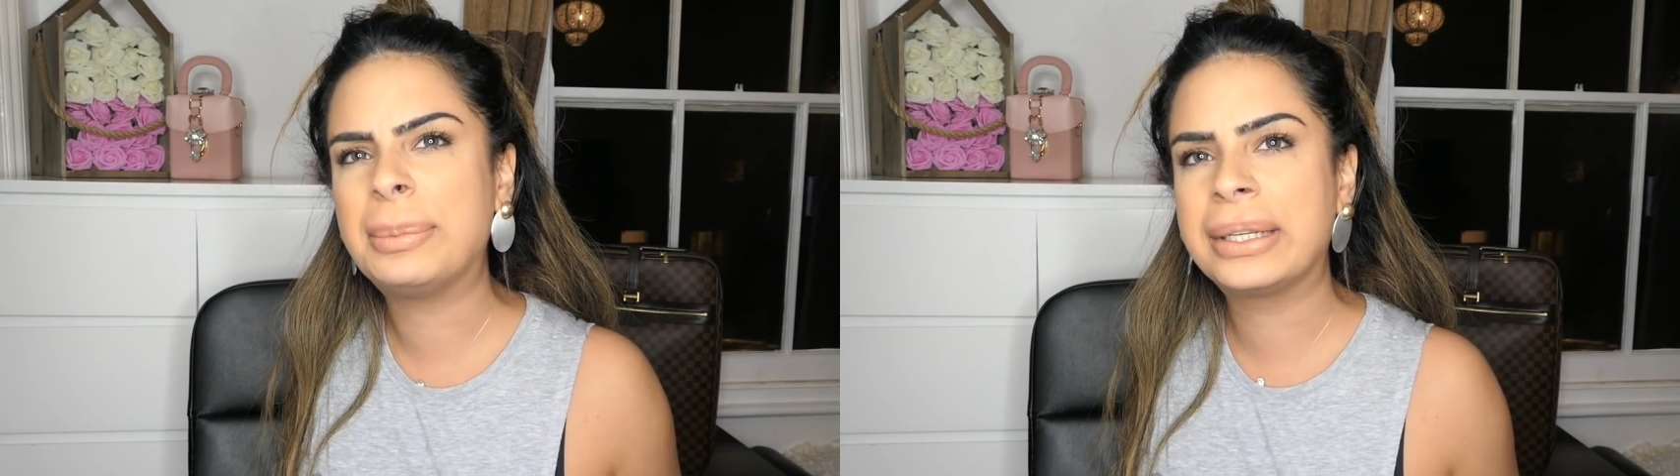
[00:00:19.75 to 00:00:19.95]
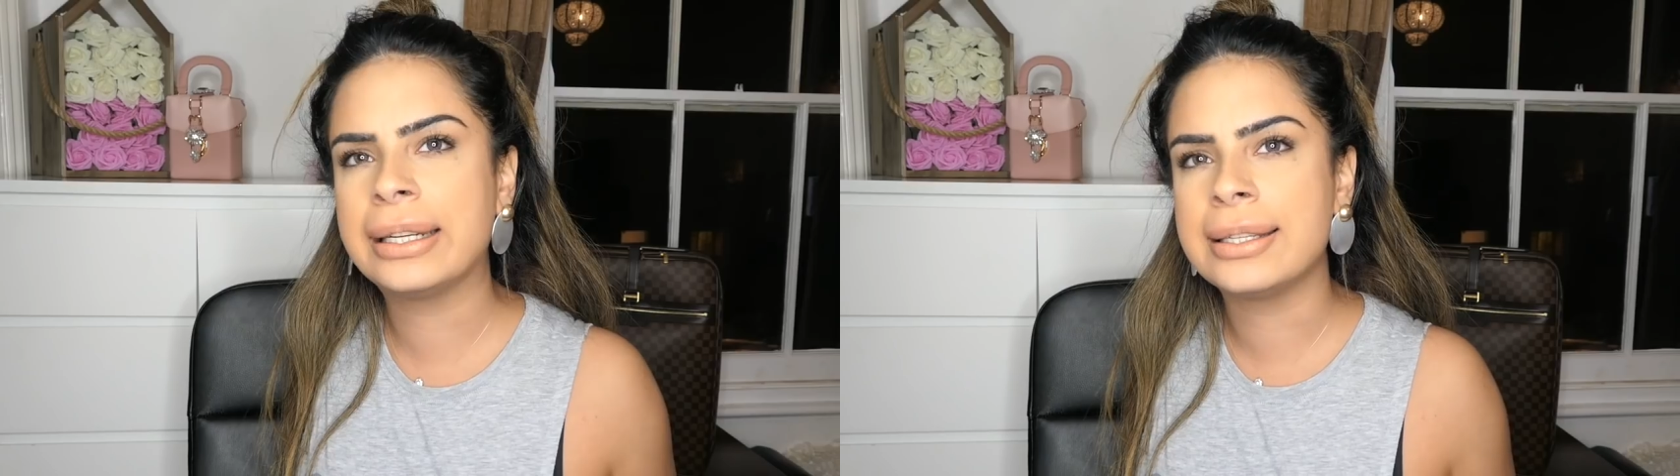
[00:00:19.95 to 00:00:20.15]

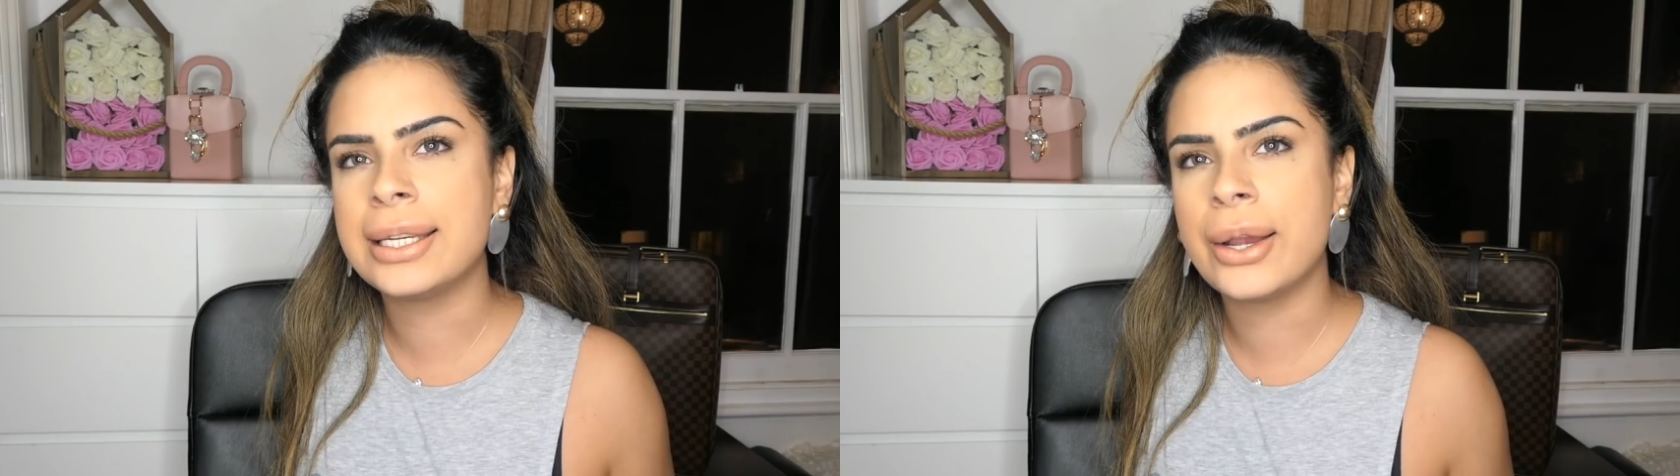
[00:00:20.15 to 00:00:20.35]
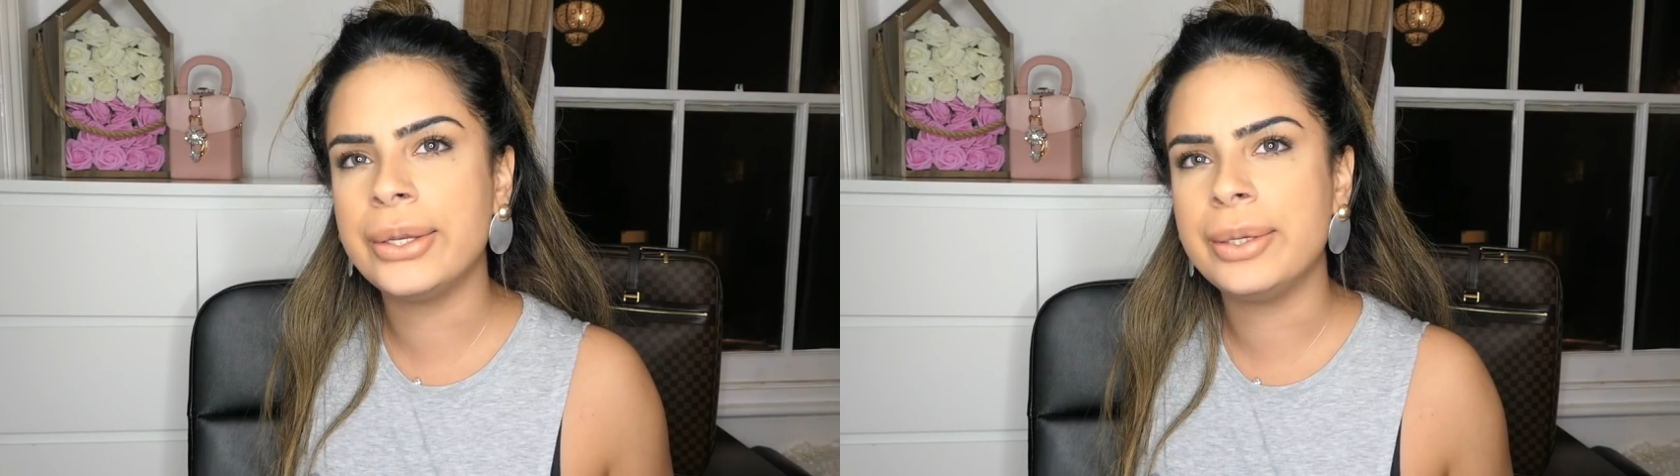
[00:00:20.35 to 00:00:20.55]
I'm going to
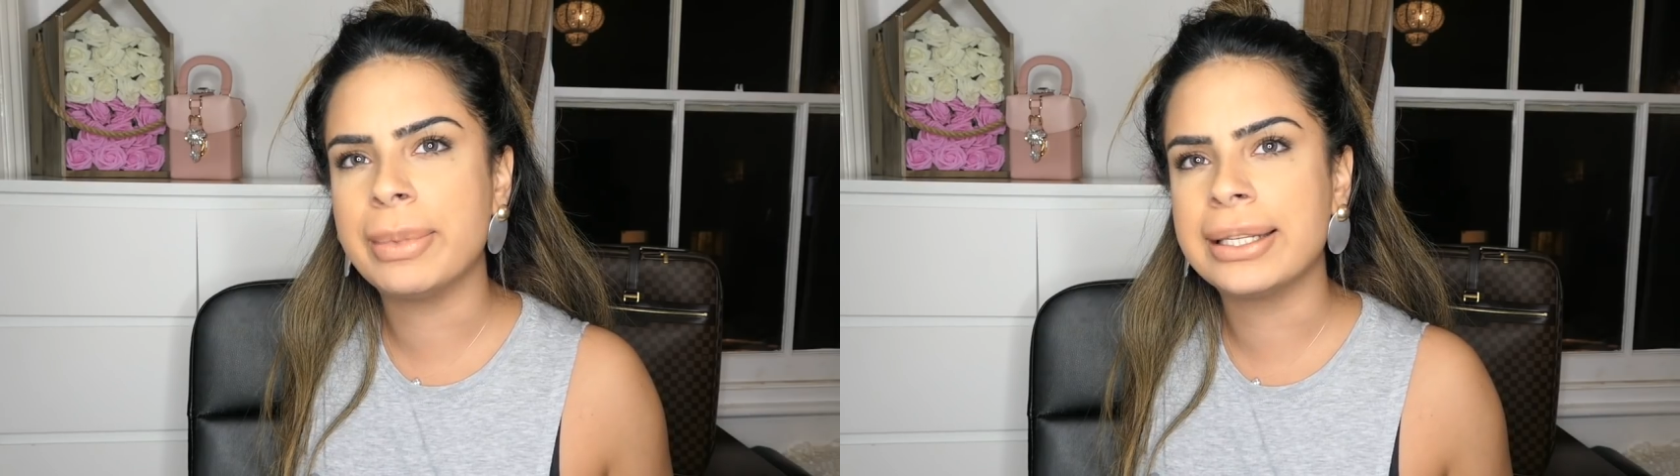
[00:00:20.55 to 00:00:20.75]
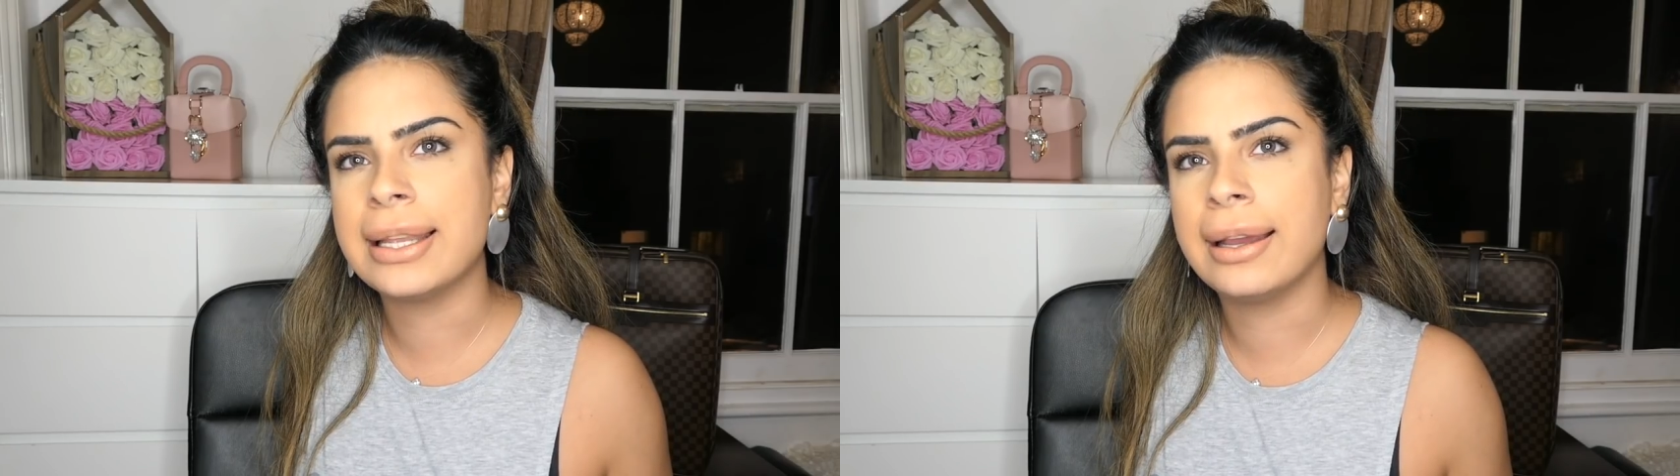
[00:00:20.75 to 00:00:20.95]
show you
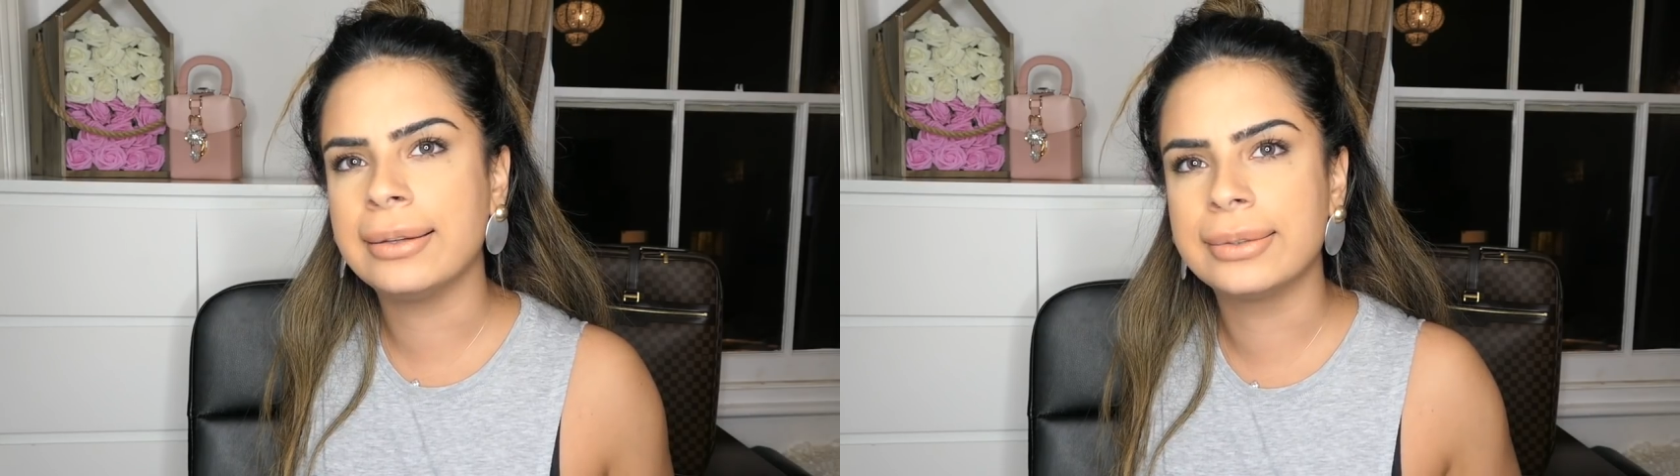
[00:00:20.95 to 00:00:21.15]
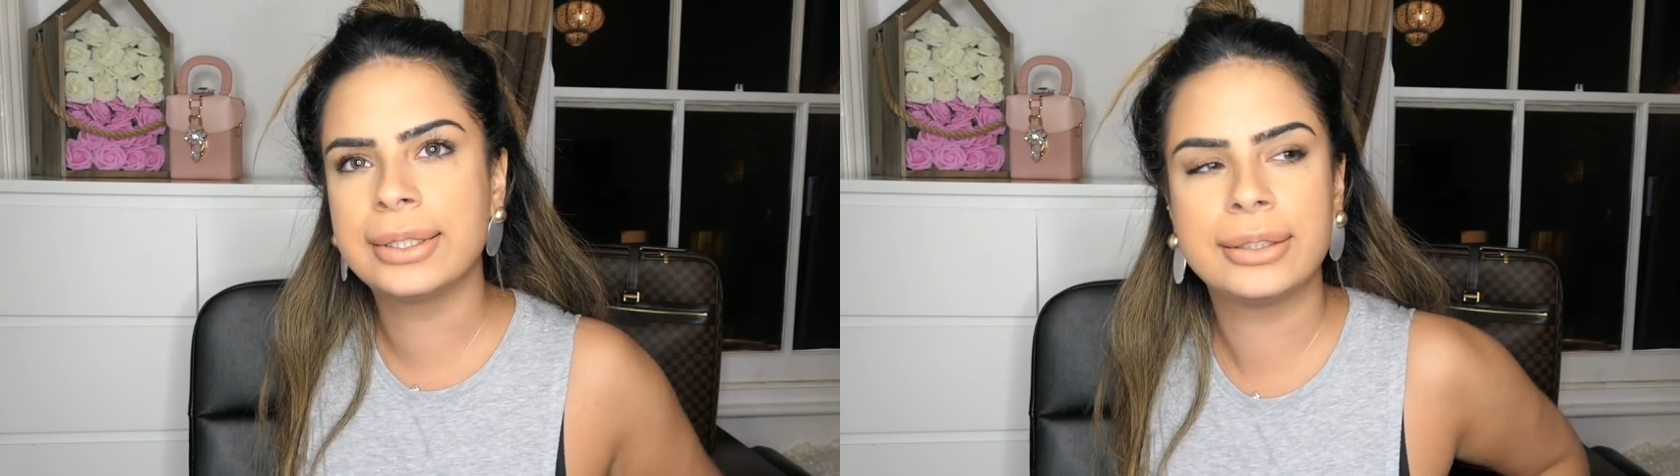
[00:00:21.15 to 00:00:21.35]
my
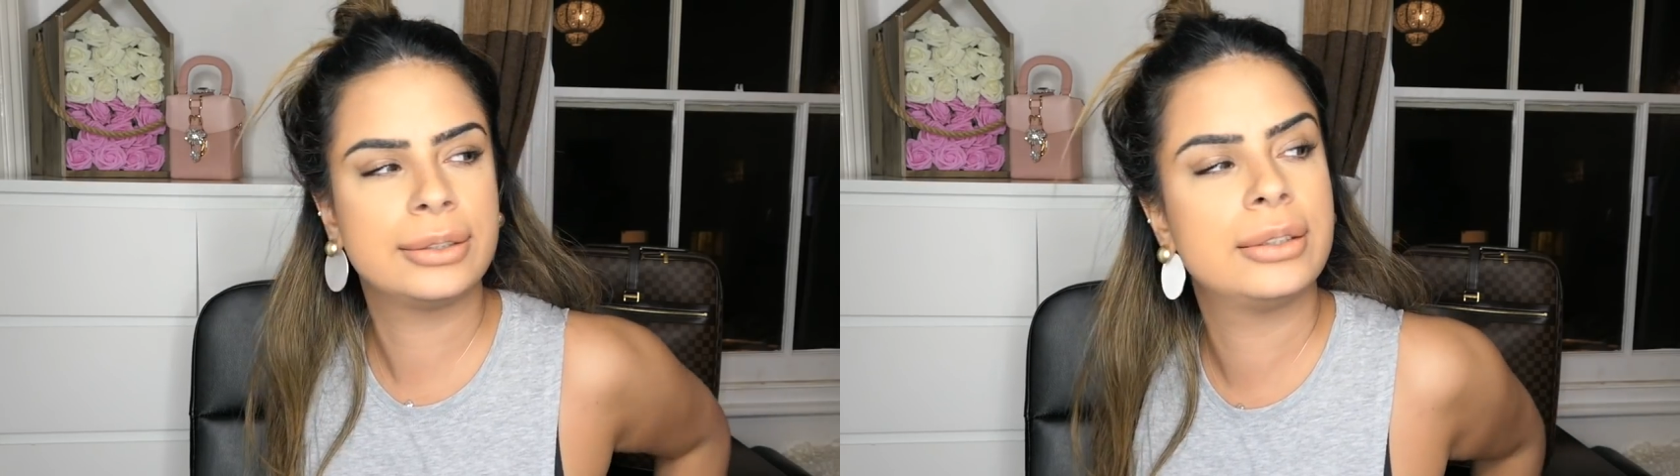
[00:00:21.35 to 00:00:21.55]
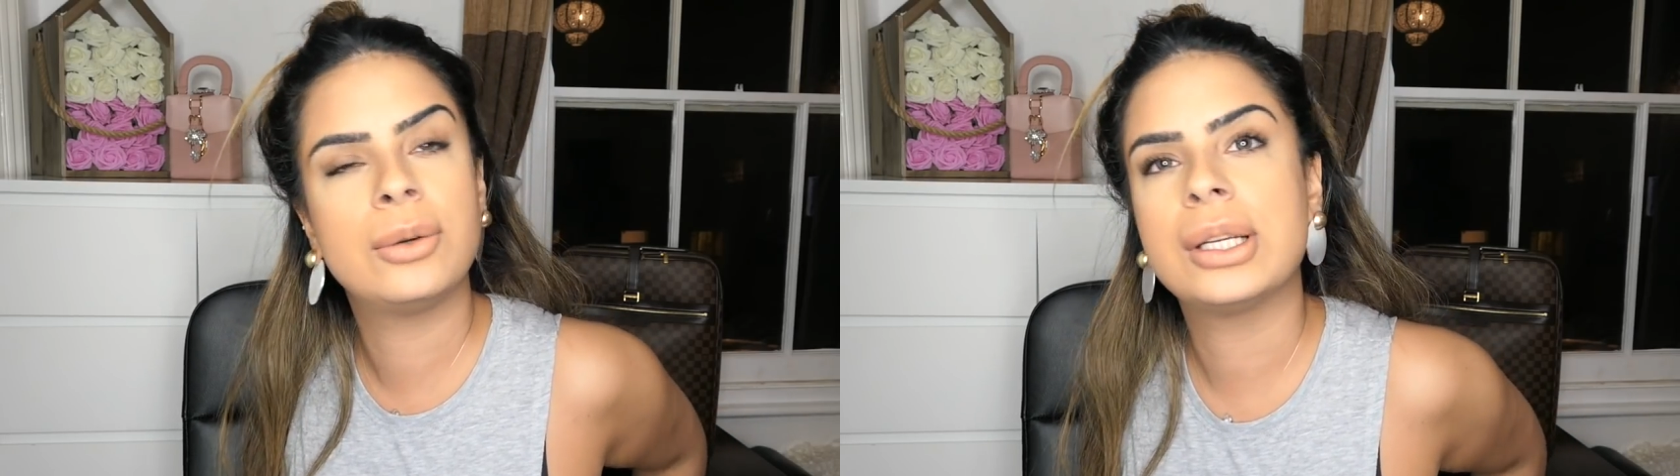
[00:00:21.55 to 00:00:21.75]
dog.
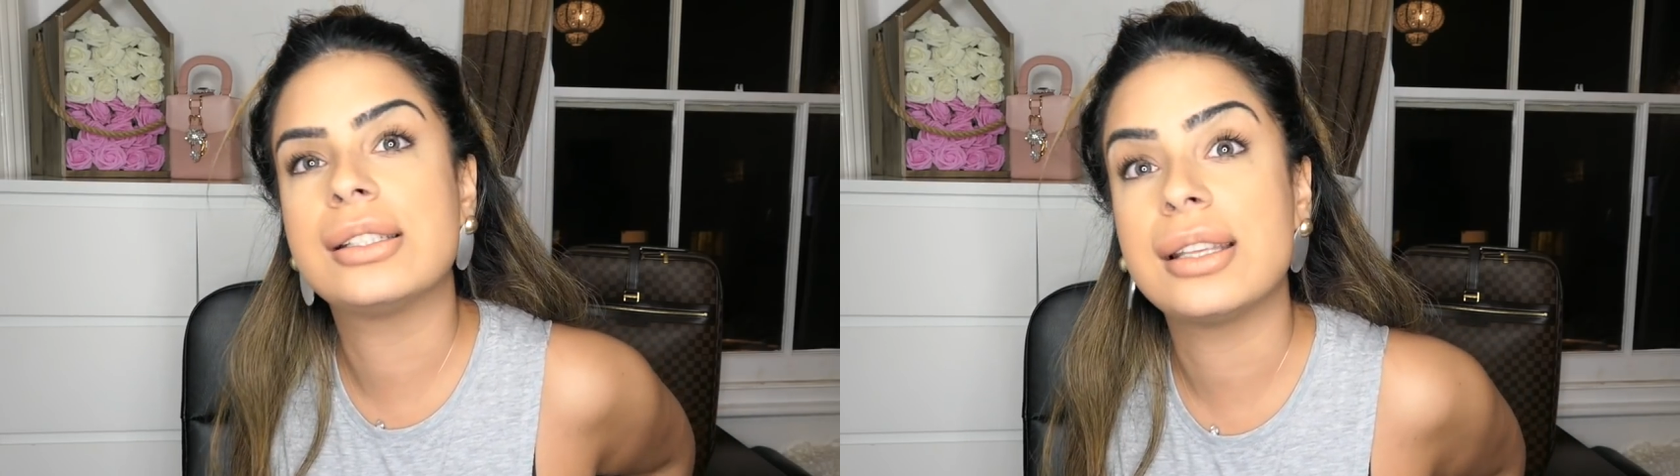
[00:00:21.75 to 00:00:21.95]
1